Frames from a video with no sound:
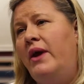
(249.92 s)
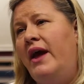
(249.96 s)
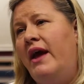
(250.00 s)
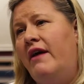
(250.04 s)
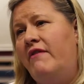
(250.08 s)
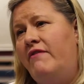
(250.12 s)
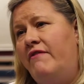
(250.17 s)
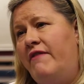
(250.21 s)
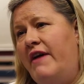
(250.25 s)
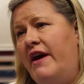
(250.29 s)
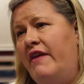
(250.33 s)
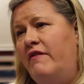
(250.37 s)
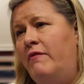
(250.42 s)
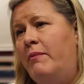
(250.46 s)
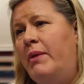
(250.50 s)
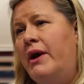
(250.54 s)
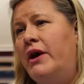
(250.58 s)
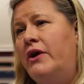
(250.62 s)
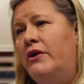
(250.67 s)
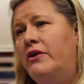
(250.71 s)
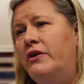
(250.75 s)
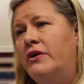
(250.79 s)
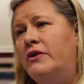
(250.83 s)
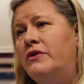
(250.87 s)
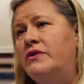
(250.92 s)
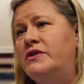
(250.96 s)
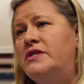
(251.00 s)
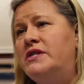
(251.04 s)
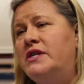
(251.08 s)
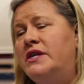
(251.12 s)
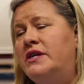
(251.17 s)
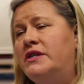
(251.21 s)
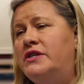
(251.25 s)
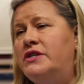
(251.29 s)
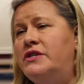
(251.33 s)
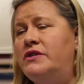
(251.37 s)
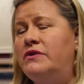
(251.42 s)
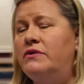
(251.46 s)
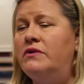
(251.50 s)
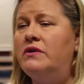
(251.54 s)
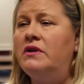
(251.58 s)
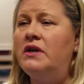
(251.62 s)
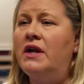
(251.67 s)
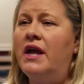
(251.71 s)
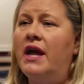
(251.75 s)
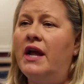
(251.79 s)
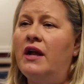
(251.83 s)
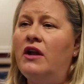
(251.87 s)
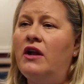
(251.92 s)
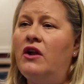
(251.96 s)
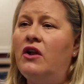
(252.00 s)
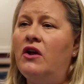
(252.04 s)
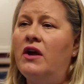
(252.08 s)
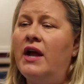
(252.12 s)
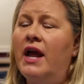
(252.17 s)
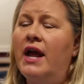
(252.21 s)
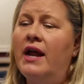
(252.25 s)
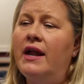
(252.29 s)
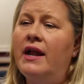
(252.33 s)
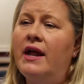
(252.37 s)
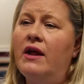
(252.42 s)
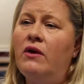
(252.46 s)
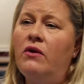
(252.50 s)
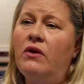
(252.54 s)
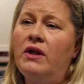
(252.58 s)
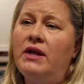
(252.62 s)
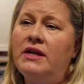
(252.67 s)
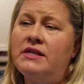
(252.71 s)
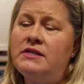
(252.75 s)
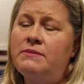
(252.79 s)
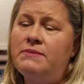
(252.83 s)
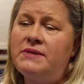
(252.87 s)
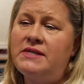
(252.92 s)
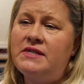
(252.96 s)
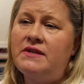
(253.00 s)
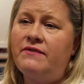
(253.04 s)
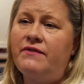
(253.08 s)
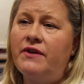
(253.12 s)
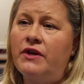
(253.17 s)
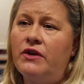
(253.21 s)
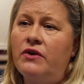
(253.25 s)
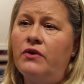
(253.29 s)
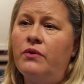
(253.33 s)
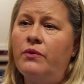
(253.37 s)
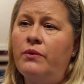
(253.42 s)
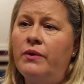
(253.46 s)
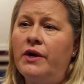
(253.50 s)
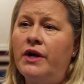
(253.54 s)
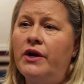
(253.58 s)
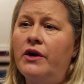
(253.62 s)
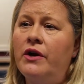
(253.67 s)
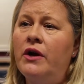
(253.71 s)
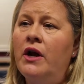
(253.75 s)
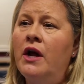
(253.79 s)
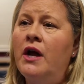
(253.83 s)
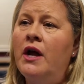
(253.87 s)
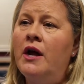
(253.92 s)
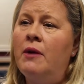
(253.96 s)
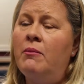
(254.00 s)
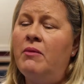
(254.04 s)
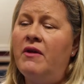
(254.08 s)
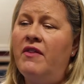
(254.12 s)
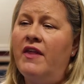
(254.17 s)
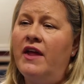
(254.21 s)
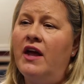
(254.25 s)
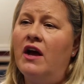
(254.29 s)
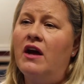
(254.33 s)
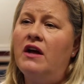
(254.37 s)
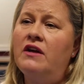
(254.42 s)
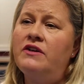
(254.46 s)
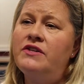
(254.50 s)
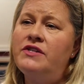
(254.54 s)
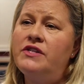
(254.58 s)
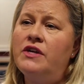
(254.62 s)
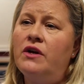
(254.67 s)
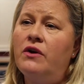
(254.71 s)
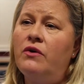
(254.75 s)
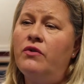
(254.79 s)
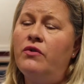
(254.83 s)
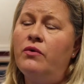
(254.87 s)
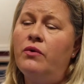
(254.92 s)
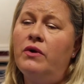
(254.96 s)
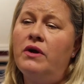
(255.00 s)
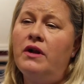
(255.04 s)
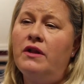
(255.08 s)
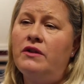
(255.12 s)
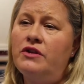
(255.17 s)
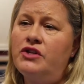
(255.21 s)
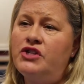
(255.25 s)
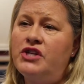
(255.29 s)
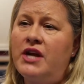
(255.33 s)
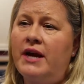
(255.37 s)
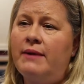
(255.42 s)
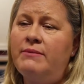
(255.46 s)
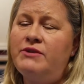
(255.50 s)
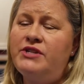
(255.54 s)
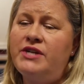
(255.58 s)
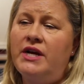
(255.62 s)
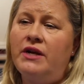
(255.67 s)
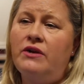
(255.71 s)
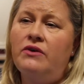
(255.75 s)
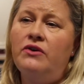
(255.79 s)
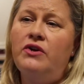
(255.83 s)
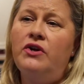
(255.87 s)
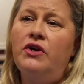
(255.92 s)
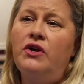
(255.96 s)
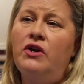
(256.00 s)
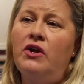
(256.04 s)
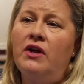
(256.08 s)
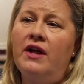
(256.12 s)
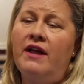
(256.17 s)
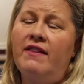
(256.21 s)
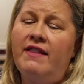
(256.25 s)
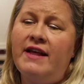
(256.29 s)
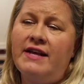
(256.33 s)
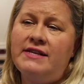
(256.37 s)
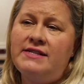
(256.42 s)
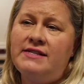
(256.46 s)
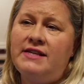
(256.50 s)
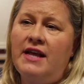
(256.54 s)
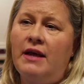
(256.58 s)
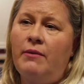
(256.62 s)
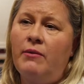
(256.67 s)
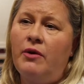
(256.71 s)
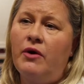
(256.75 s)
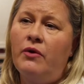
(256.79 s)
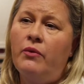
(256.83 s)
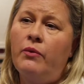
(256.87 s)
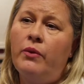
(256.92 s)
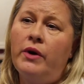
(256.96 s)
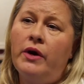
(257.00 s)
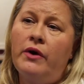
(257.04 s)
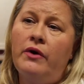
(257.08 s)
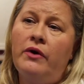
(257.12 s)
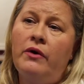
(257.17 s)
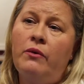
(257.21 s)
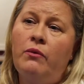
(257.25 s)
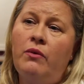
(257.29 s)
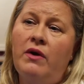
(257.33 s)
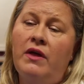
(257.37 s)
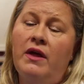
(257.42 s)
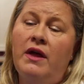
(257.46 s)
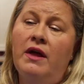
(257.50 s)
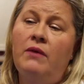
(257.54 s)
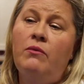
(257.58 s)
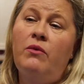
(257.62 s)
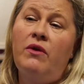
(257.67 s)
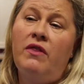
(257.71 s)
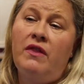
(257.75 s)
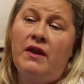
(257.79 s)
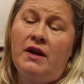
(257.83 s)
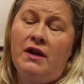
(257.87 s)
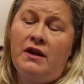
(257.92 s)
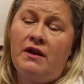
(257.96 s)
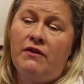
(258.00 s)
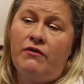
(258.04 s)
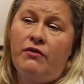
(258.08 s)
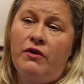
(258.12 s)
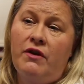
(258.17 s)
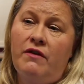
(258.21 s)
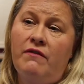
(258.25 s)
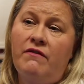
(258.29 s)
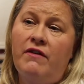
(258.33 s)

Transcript: we have five partners, a student can look at not only a specific career, but they also, through another job shadow, could look at that same career within, within a different